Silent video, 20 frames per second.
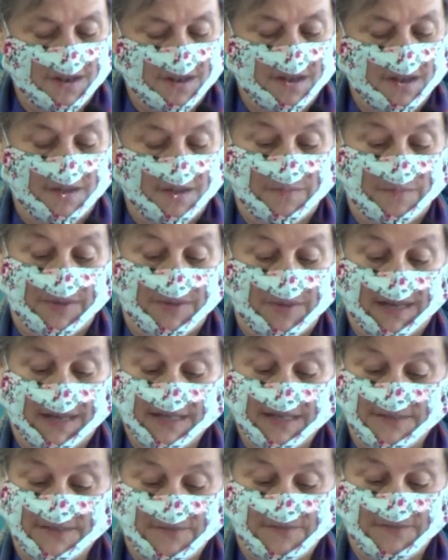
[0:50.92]
Because
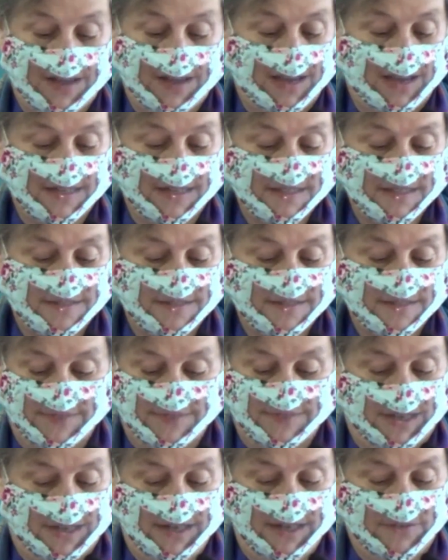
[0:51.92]
in fact,
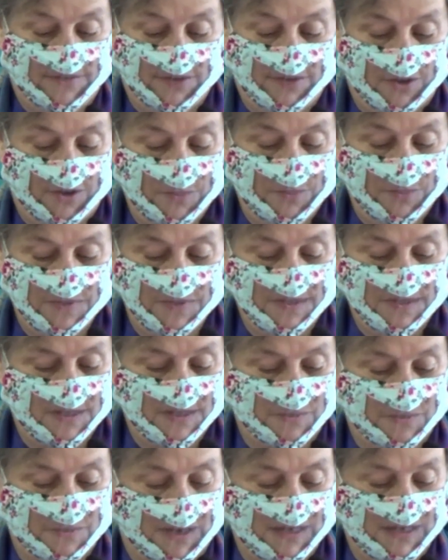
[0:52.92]
I never opened the
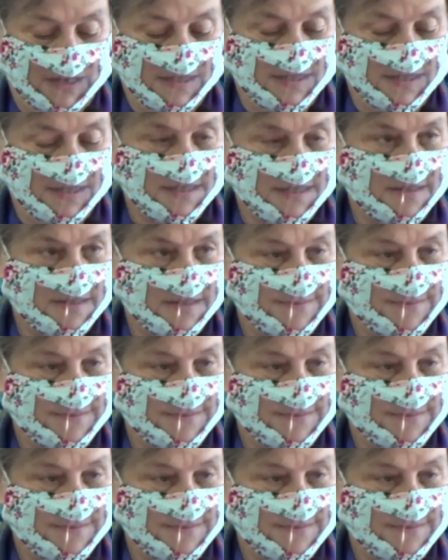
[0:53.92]
boxes.